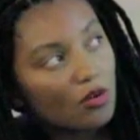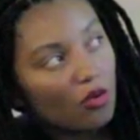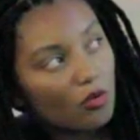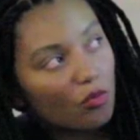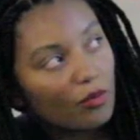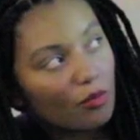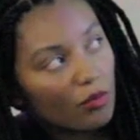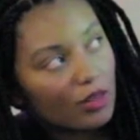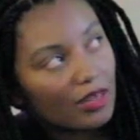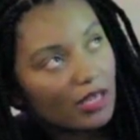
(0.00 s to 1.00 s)
or
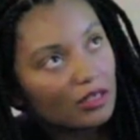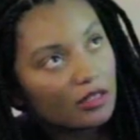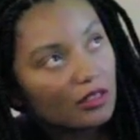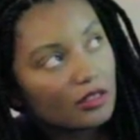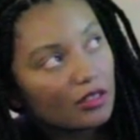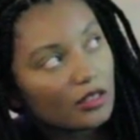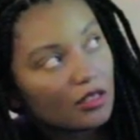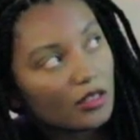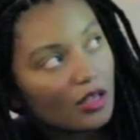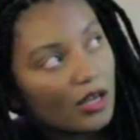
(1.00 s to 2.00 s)
within.
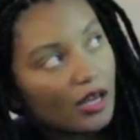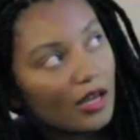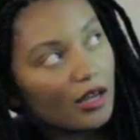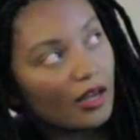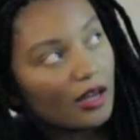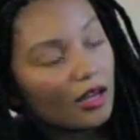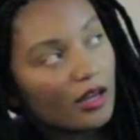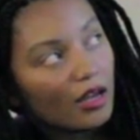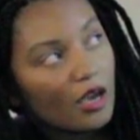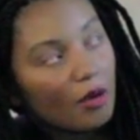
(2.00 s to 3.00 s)

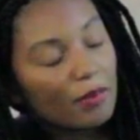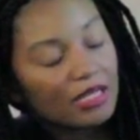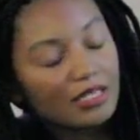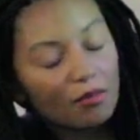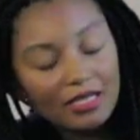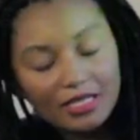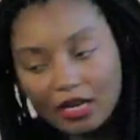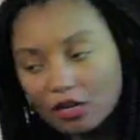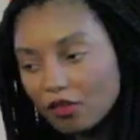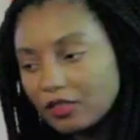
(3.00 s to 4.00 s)
But someone said,
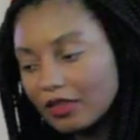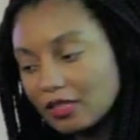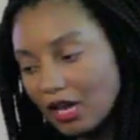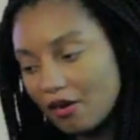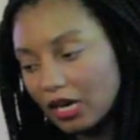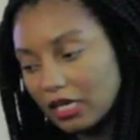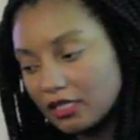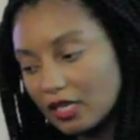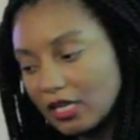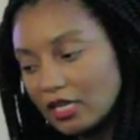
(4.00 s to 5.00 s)
I know another
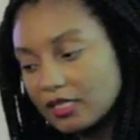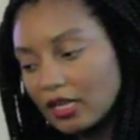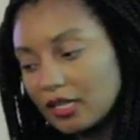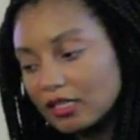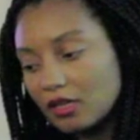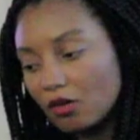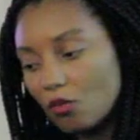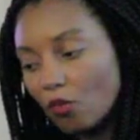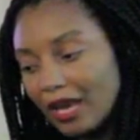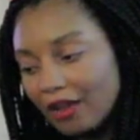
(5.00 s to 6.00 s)
director, and he said,
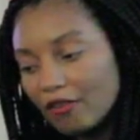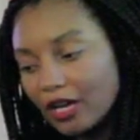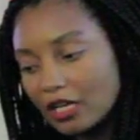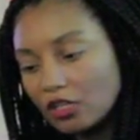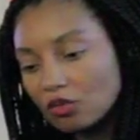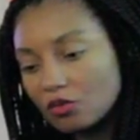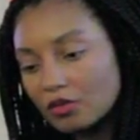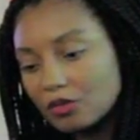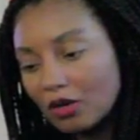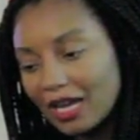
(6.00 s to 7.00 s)
whenever I
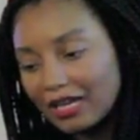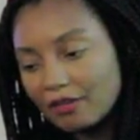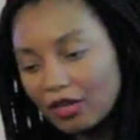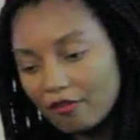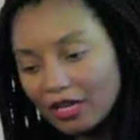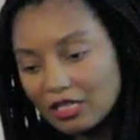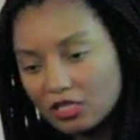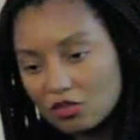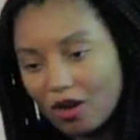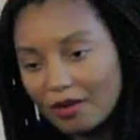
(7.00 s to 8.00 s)
can
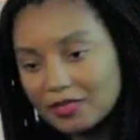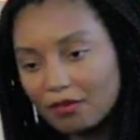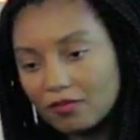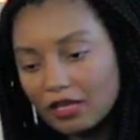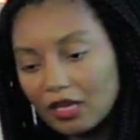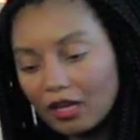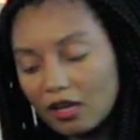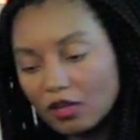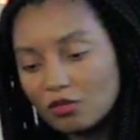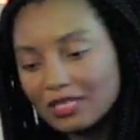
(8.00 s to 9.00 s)
describe something,
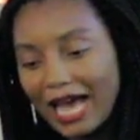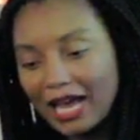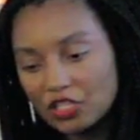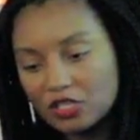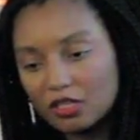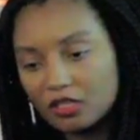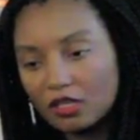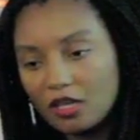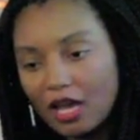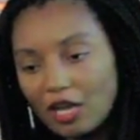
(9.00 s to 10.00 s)
I use action.
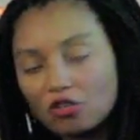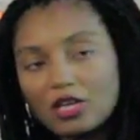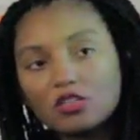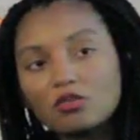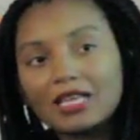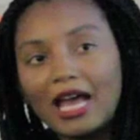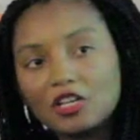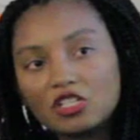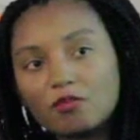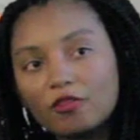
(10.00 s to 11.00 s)
I try to use
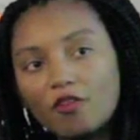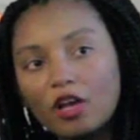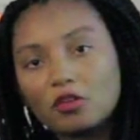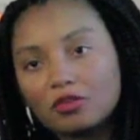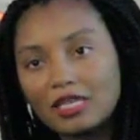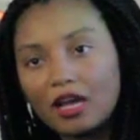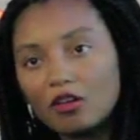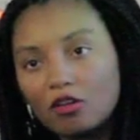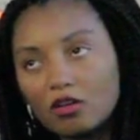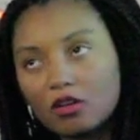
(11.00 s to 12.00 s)
action before I use
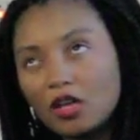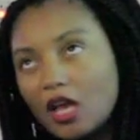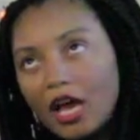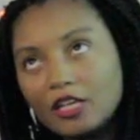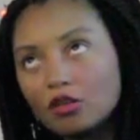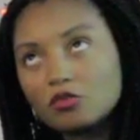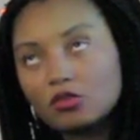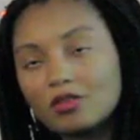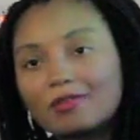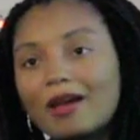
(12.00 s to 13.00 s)
dialogue. I don't
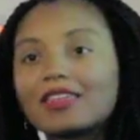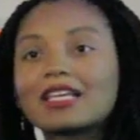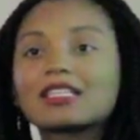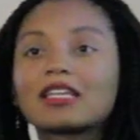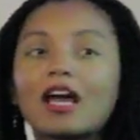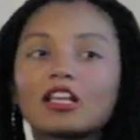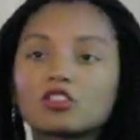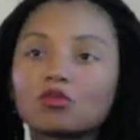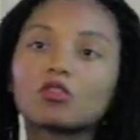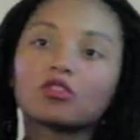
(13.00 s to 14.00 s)
do this, but I think it's a
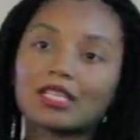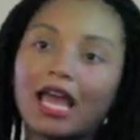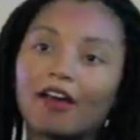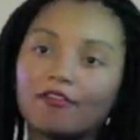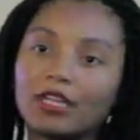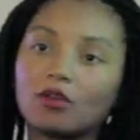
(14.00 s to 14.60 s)
nice rule to have.